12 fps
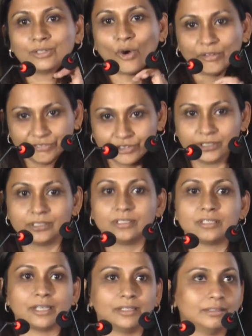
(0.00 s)

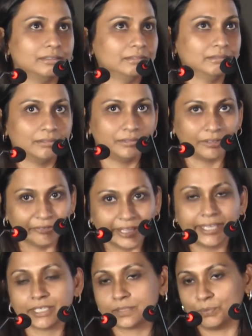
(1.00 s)
confidence and the way
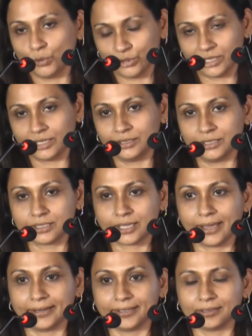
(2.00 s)
he has portrayed this
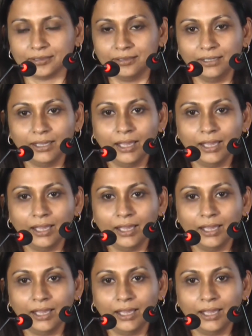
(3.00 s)
character.